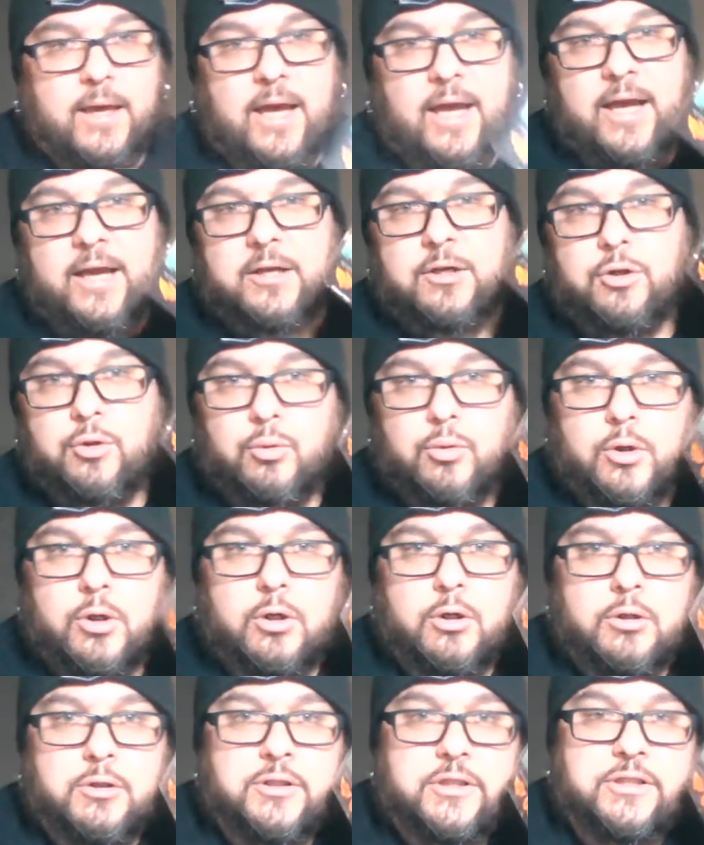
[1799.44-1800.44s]
Agnew
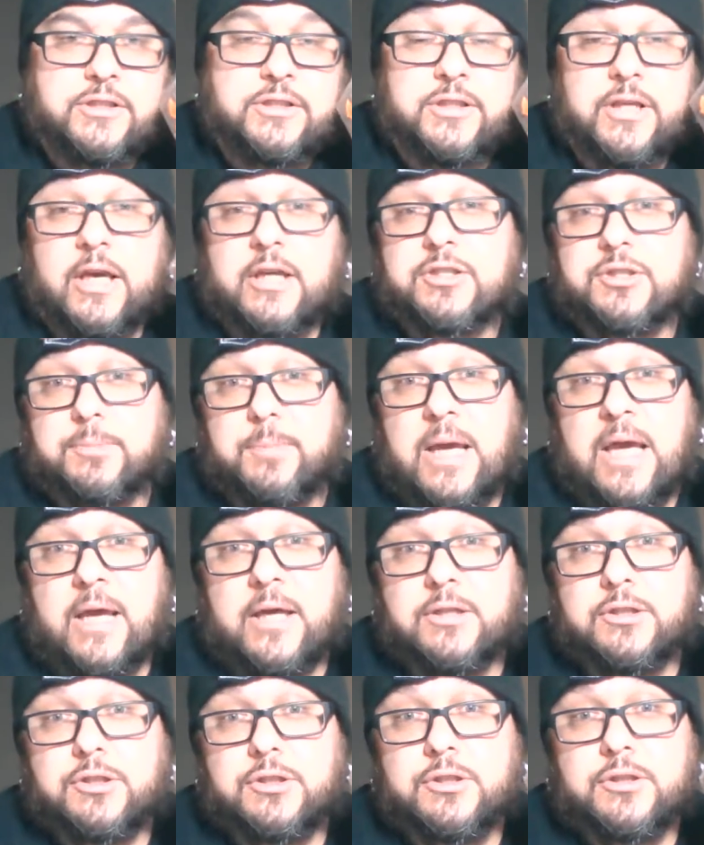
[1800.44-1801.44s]
earned this guest
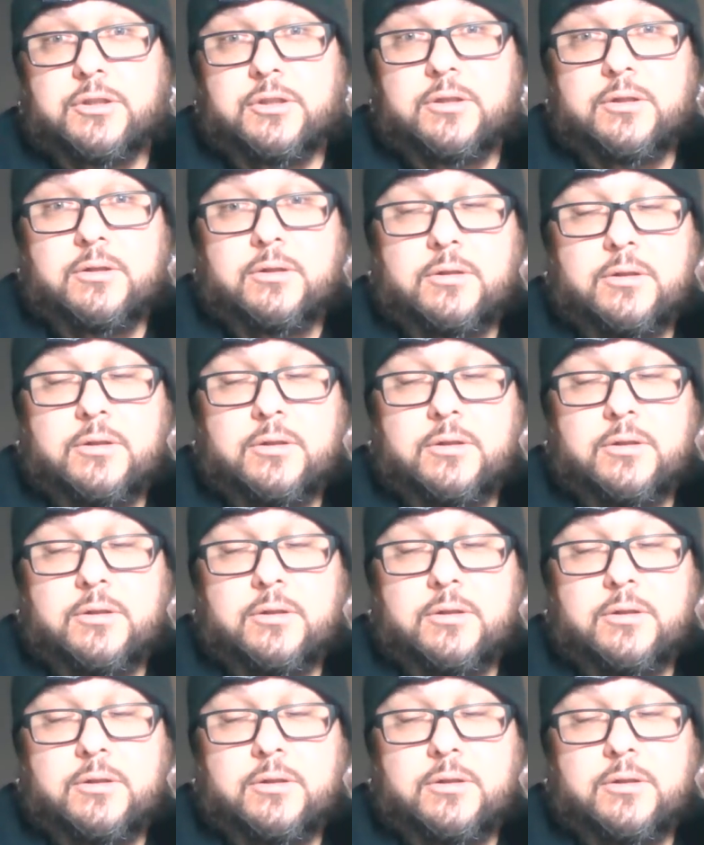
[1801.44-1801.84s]
badge